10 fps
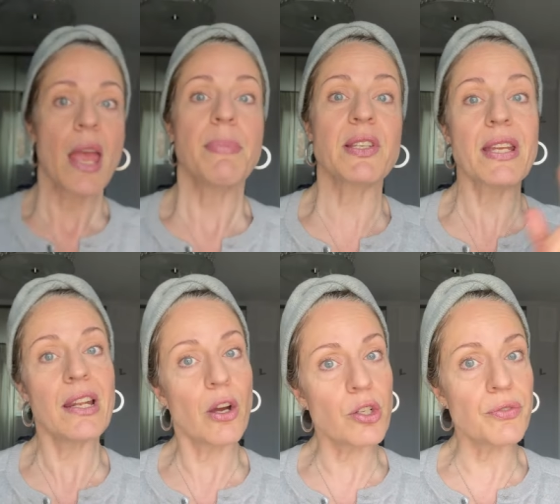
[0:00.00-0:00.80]
because a
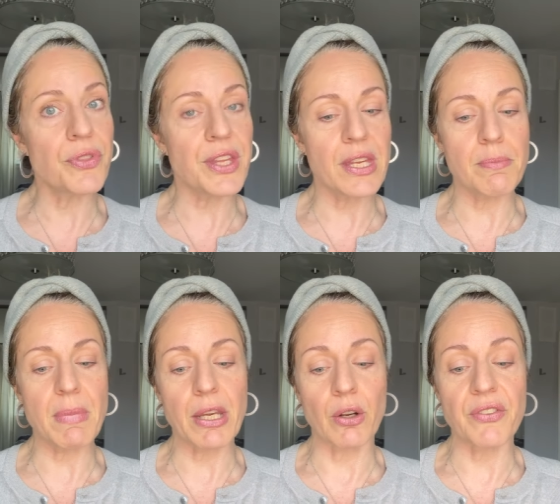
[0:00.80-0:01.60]
lot of the
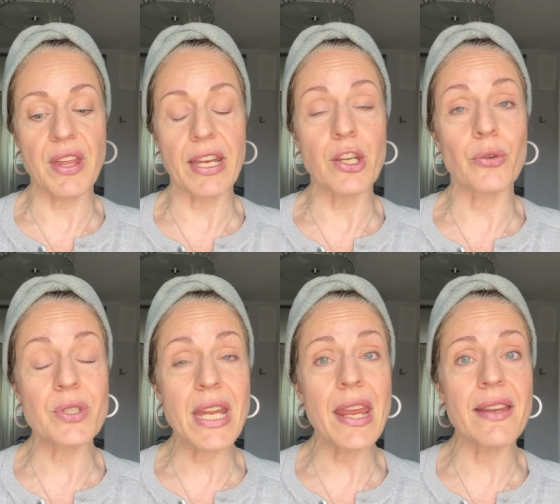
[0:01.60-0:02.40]
minerals that it
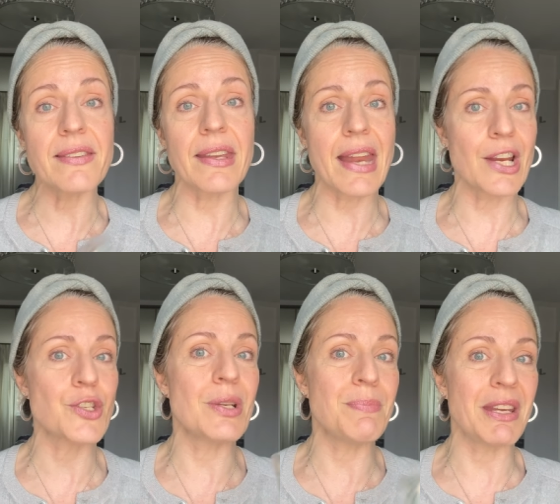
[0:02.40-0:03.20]
contains can
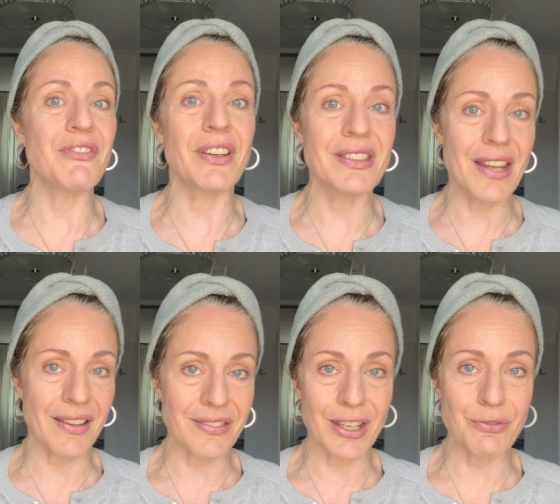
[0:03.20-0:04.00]
actually be
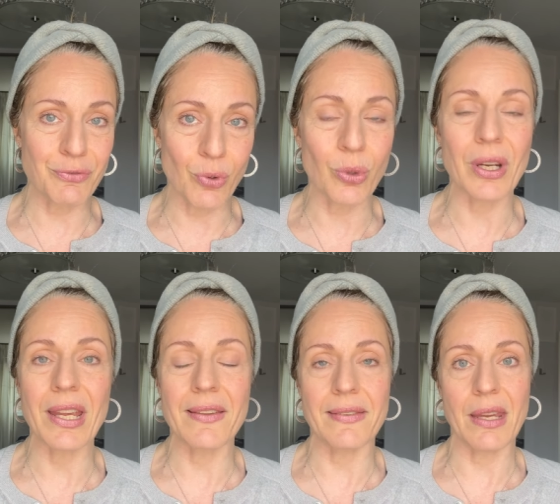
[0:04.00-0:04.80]
fantastic for
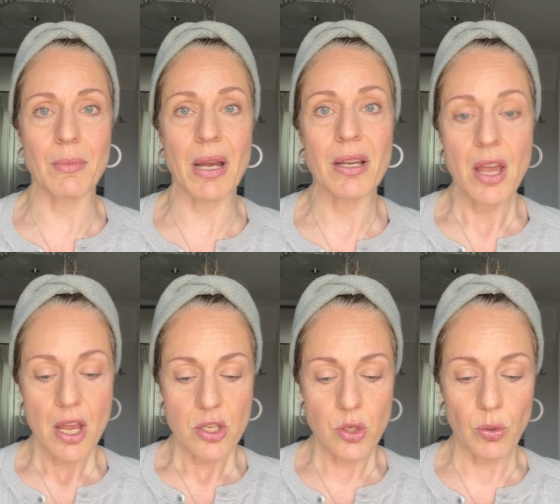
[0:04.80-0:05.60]
eczema.
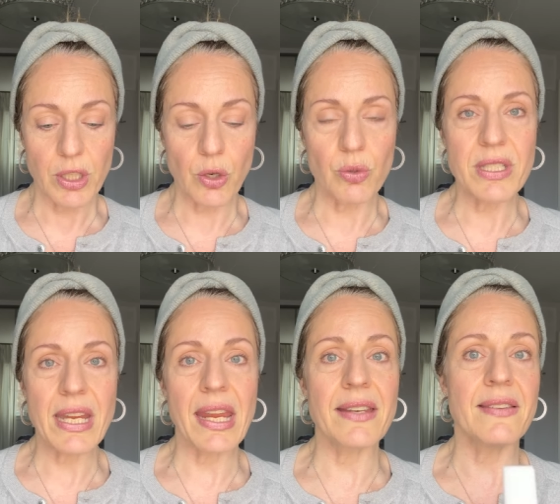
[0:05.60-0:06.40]
So it
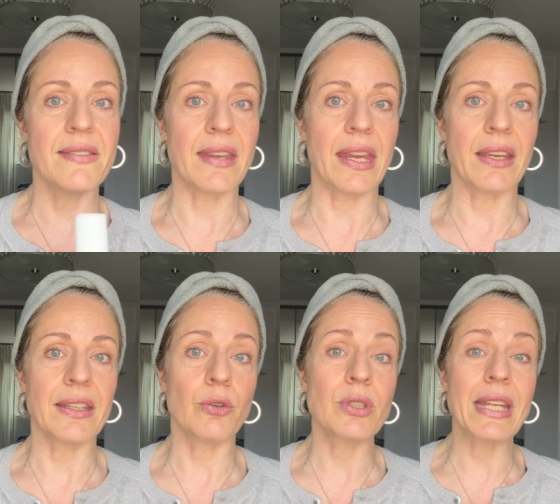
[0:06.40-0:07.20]
contains zinc, it
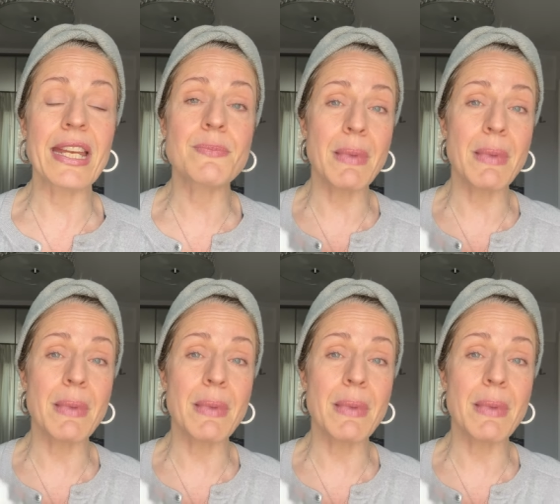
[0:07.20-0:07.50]
contains